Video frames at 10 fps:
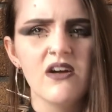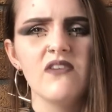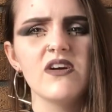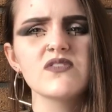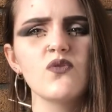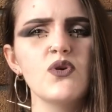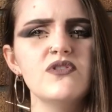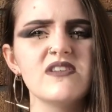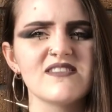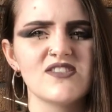first of all, who
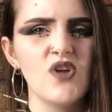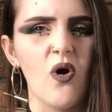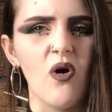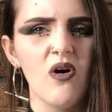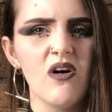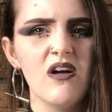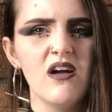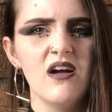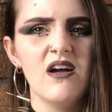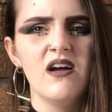does a dot?
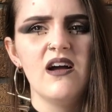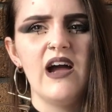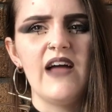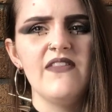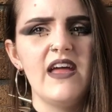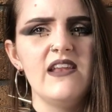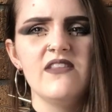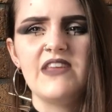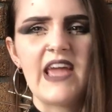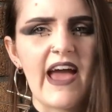And then
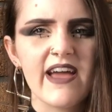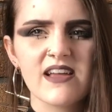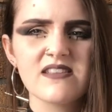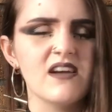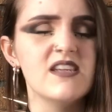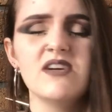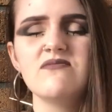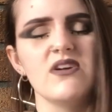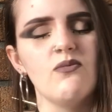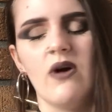the X, I don't
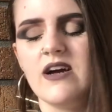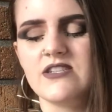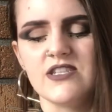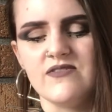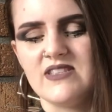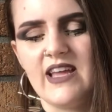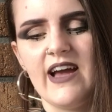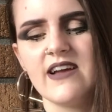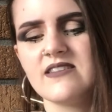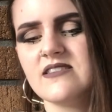know why I chose the
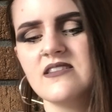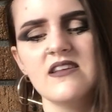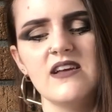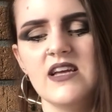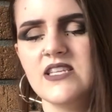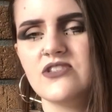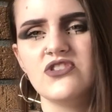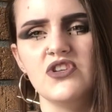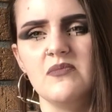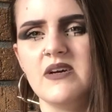X. It's
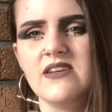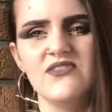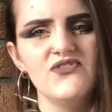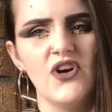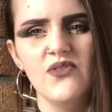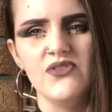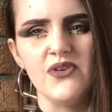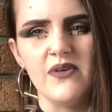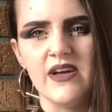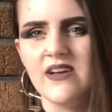stupid. Don't do
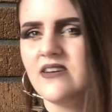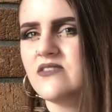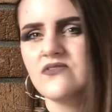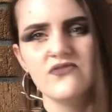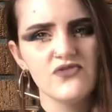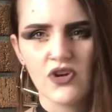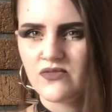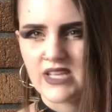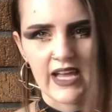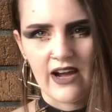it. Don't
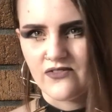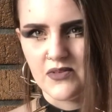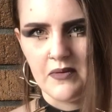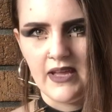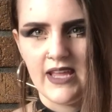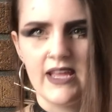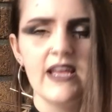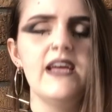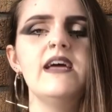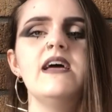take after me.
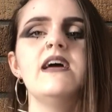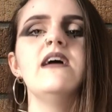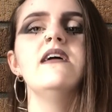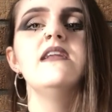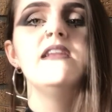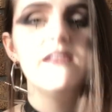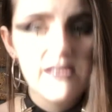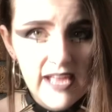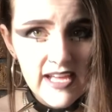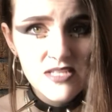
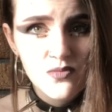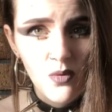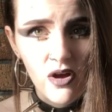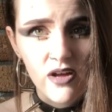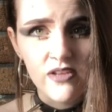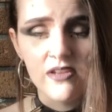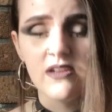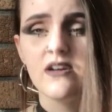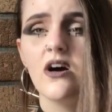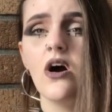Next one.
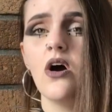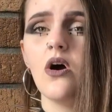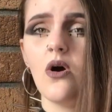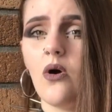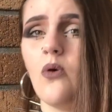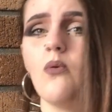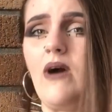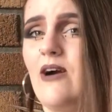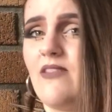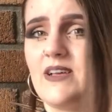Oh
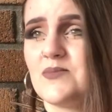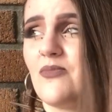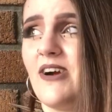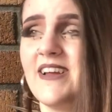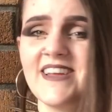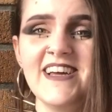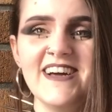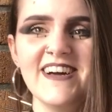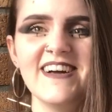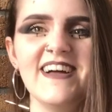wow, that's bright.
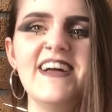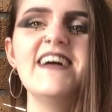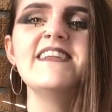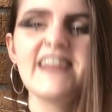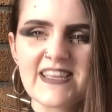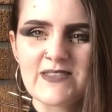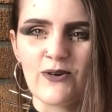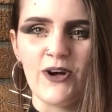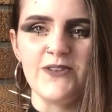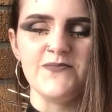Next
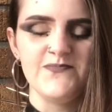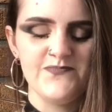one.